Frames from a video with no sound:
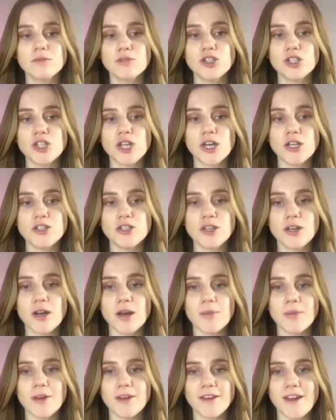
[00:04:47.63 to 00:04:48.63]
changing
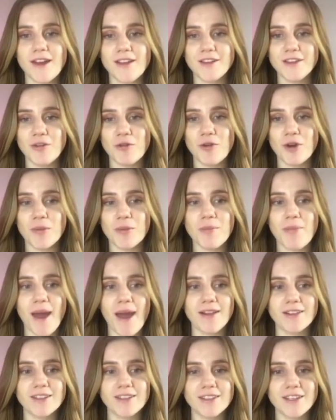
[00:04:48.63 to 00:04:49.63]
up again your
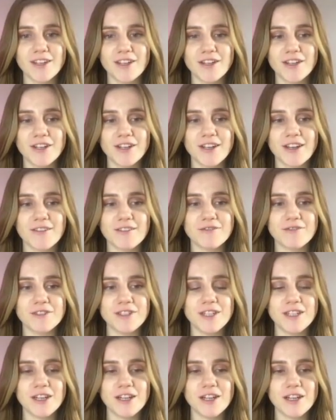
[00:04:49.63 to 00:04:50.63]
palette here if
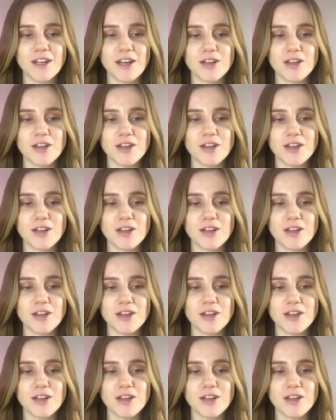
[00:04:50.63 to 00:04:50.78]
needed,